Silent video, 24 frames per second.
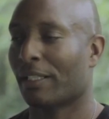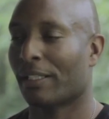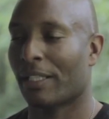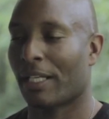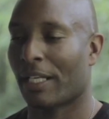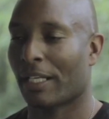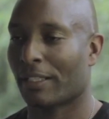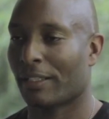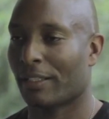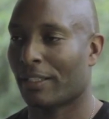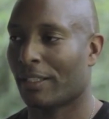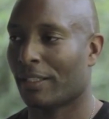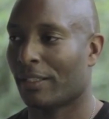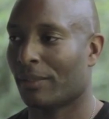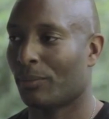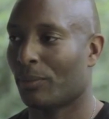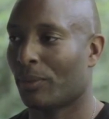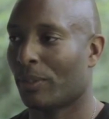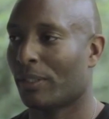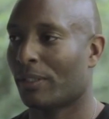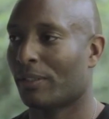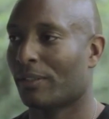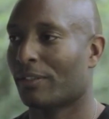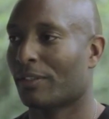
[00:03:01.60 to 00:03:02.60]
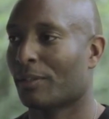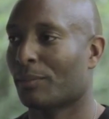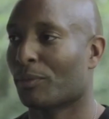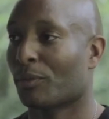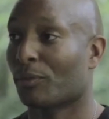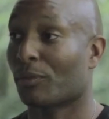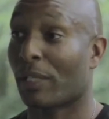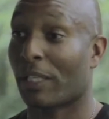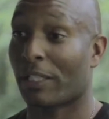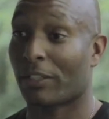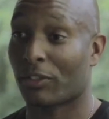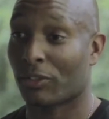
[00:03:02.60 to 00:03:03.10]
connected with some
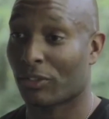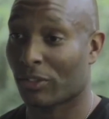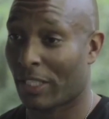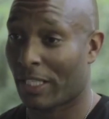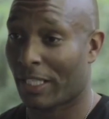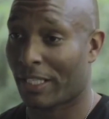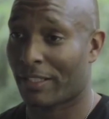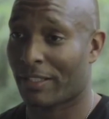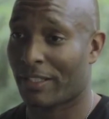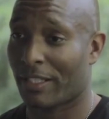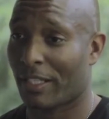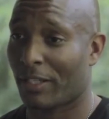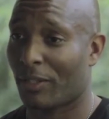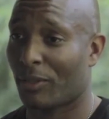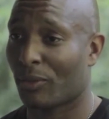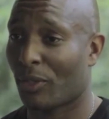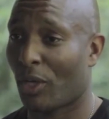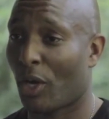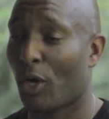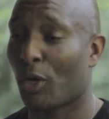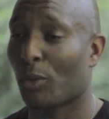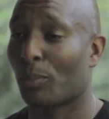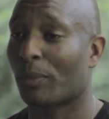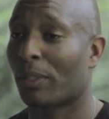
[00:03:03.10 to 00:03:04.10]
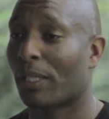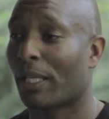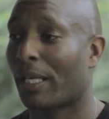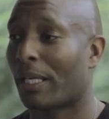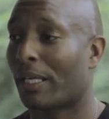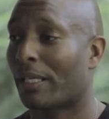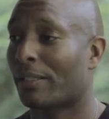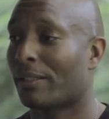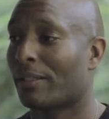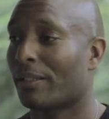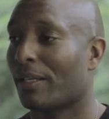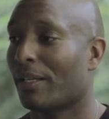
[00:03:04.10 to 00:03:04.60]
directors, like I said, on
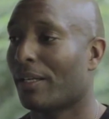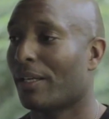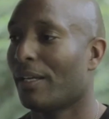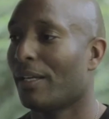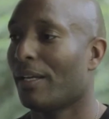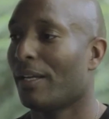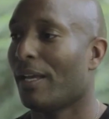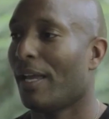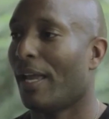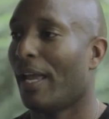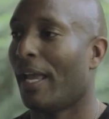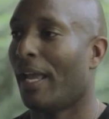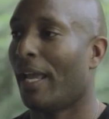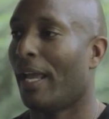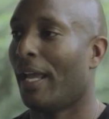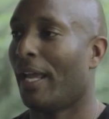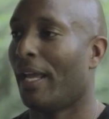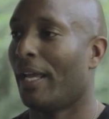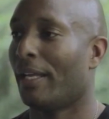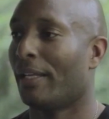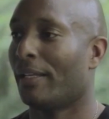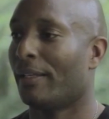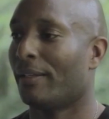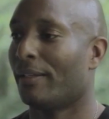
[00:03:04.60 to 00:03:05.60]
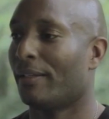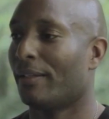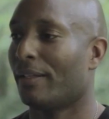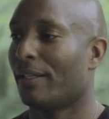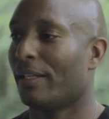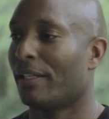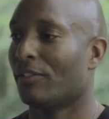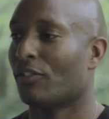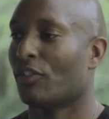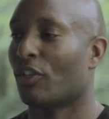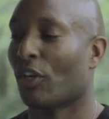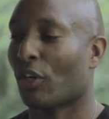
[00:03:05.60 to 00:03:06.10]
Homeland,
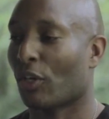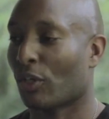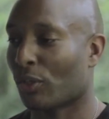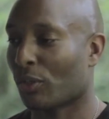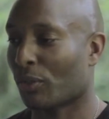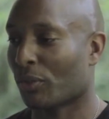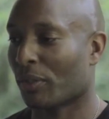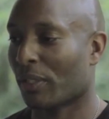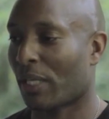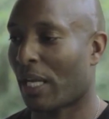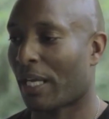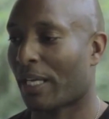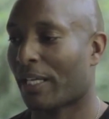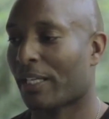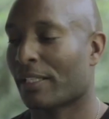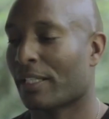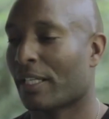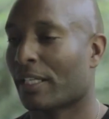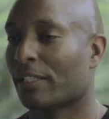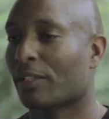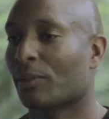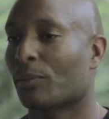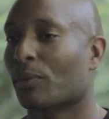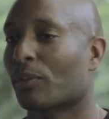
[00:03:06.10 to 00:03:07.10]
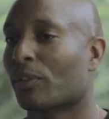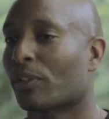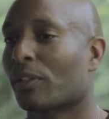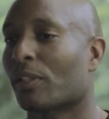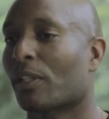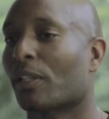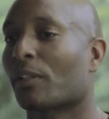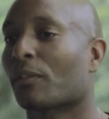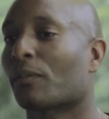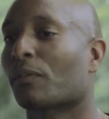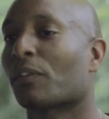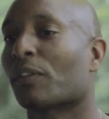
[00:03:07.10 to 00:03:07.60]
and in turn got connected with
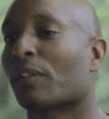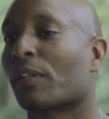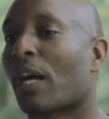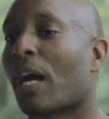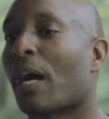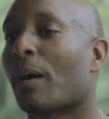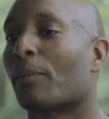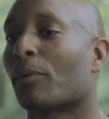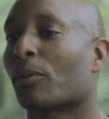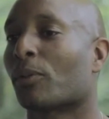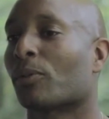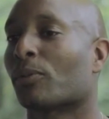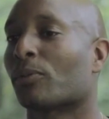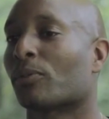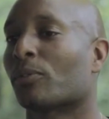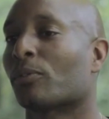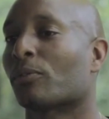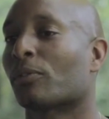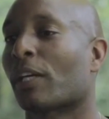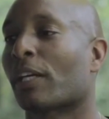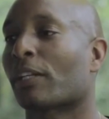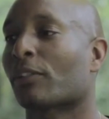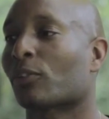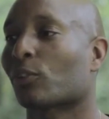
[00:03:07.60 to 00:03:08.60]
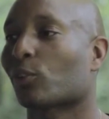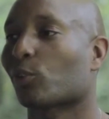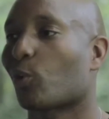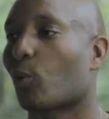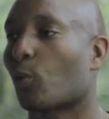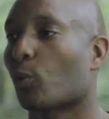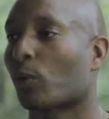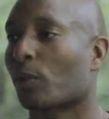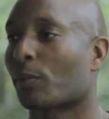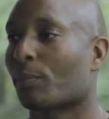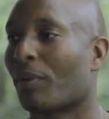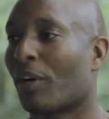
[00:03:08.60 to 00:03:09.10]
another phenomenal director,
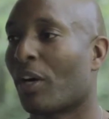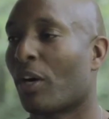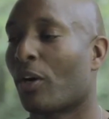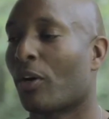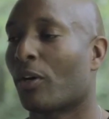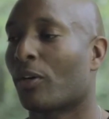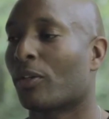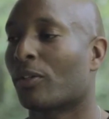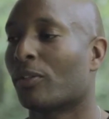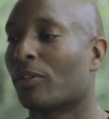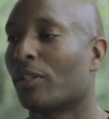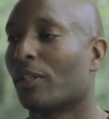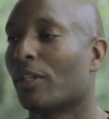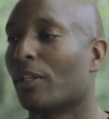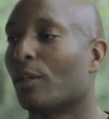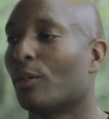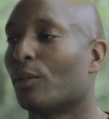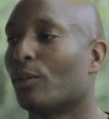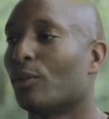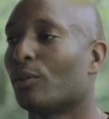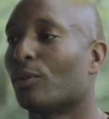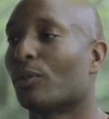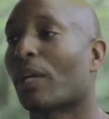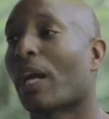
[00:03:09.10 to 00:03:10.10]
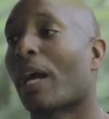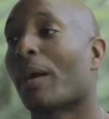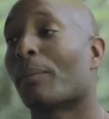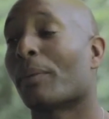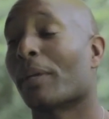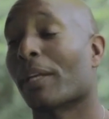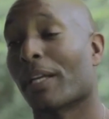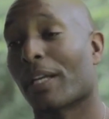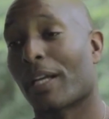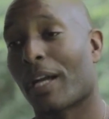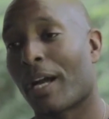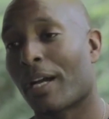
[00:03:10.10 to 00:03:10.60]
Corey Paul, who got
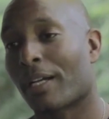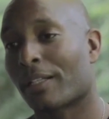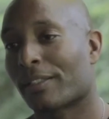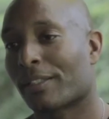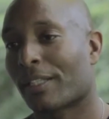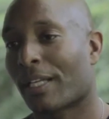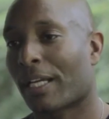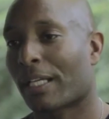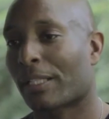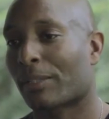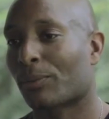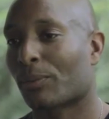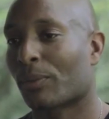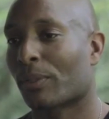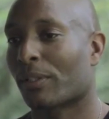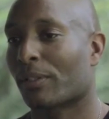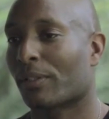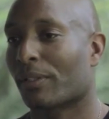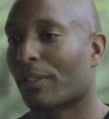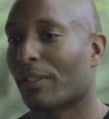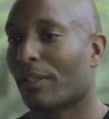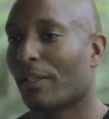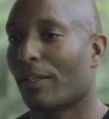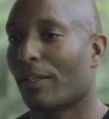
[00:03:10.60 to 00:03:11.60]
me in contact with